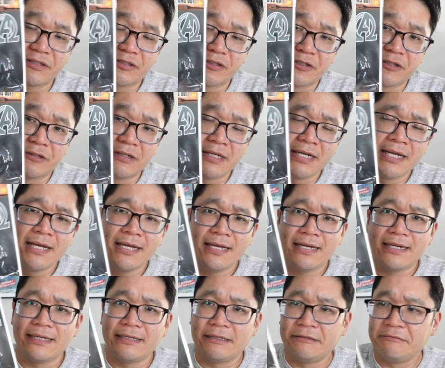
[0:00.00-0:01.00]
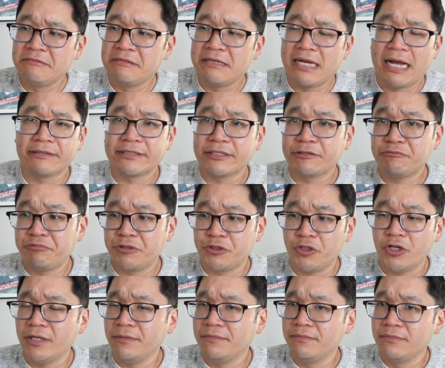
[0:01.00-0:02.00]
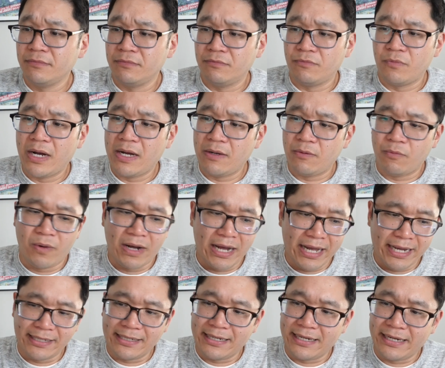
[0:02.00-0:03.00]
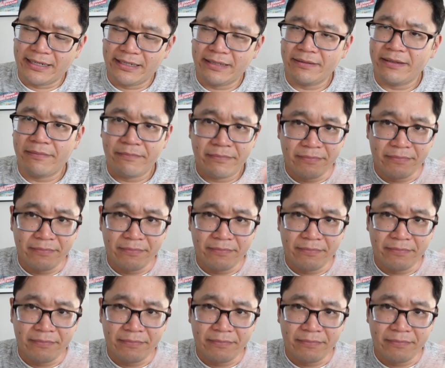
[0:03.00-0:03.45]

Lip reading: So I was like, sure, why not?